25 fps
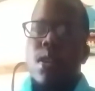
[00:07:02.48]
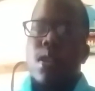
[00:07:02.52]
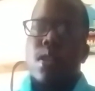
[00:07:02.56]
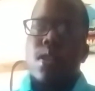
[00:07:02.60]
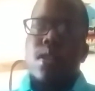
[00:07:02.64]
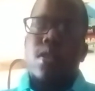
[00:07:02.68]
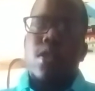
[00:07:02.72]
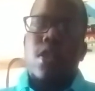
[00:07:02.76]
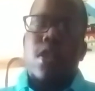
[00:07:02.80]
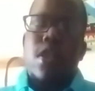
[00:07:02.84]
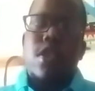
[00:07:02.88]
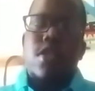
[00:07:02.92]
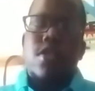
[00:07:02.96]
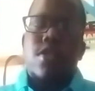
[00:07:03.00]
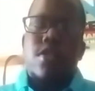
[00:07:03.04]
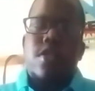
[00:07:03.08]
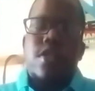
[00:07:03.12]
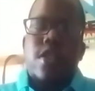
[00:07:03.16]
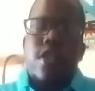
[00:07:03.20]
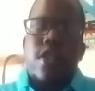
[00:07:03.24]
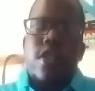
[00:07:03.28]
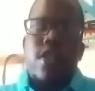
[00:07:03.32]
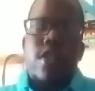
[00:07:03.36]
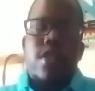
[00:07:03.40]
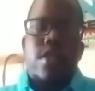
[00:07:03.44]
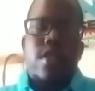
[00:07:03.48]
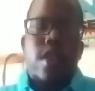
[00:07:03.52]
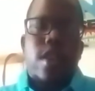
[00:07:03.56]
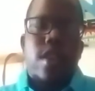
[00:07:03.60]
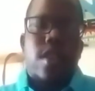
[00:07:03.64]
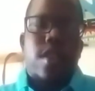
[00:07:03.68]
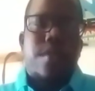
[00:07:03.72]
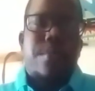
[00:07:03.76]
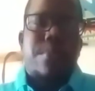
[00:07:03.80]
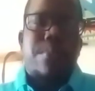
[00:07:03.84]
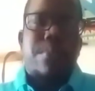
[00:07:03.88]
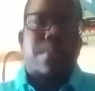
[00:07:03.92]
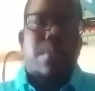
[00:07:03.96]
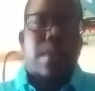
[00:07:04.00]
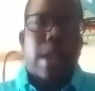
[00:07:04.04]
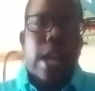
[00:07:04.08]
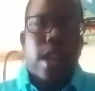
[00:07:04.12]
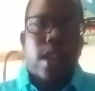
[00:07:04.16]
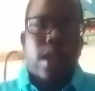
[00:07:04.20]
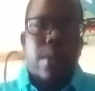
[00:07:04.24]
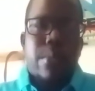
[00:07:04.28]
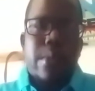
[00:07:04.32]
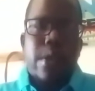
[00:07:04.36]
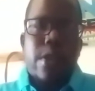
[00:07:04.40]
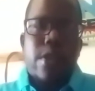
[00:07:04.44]
So let's just say that if
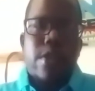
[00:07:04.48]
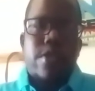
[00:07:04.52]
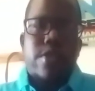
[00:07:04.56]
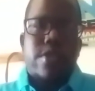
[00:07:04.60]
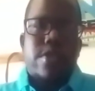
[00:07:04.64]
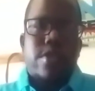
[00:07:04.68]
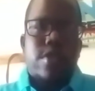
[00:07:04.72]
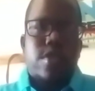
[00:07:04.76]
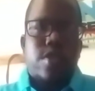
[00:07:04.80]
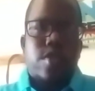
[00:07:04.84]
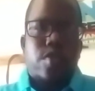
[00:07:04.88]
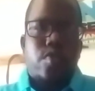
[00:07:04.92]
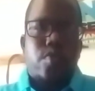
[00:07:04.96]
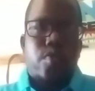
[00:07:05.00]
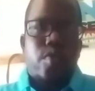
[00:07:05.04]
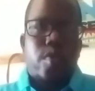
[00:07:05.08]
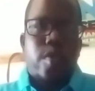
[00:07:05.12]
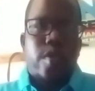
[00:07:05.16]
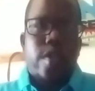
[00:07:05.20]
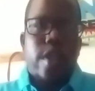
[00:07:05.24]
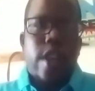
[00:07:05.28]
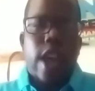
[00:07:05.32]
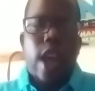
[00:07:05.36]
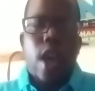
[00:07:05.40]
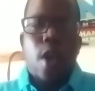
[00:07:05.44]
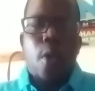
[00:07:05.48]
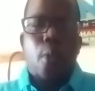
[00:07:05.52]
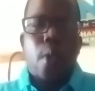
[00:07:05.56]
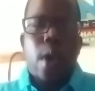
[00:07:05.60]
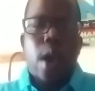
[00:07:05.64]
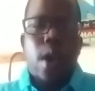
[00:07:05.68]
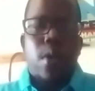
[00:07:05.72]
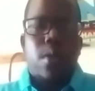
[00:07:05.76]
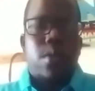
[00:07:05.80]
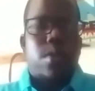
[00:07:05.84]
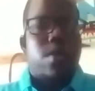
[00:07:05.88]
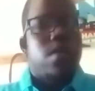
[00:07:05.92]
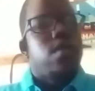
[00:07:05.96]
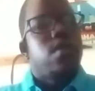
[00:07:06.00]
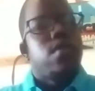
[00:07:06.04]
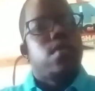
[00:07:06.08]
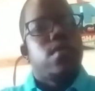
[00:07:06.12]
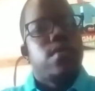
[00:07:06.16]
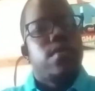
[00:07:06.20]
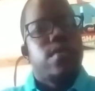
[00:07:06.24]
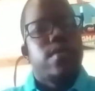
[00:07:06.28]
black Americans had wealth,